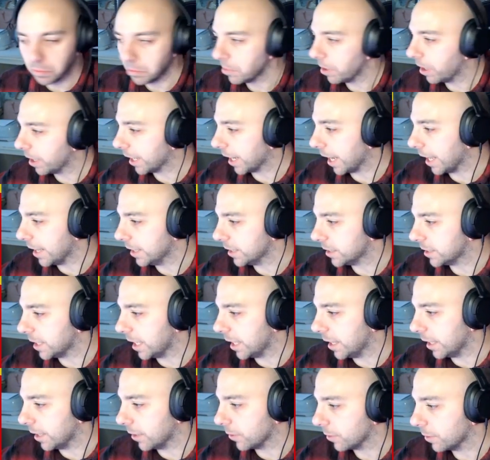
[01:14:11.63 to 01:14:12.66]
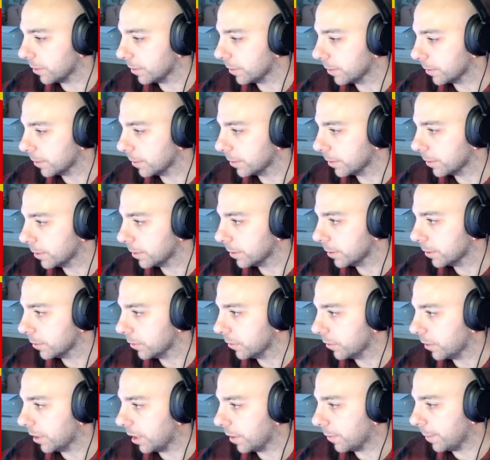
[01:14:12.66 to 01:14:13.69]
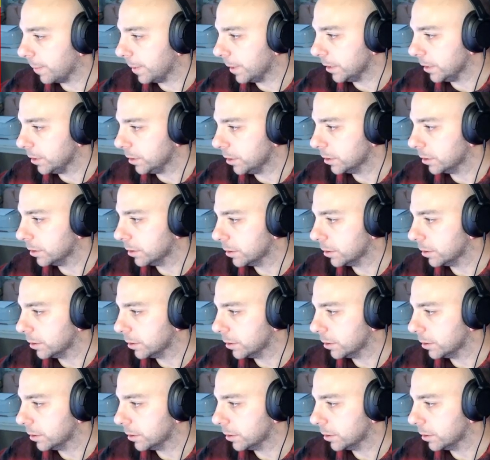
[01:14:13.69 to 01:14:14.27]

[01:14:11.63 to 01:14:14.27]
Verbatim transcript: Okay, let's take this. Save image.